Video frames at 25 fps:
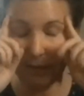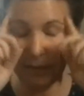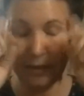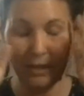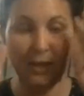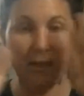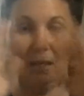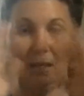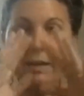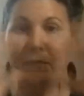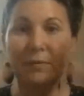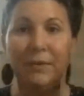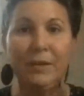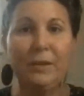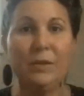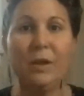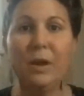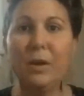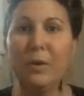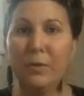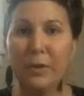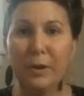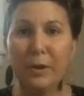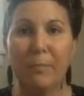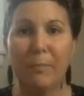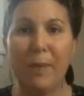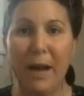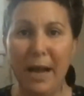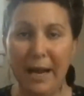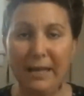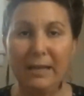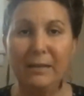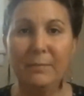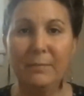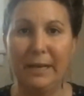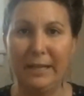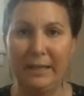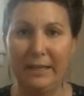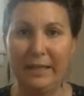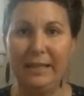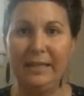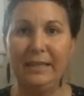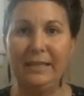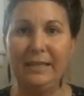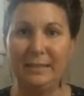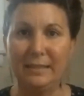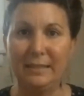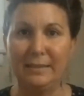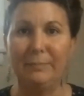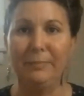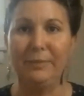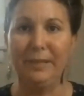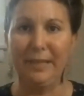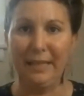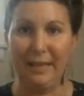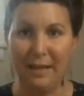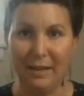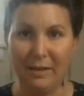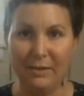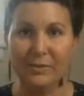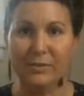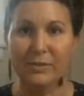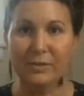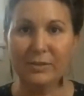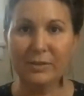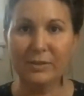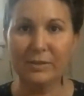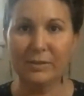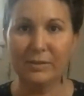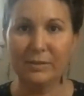even though their mind might think it's something else.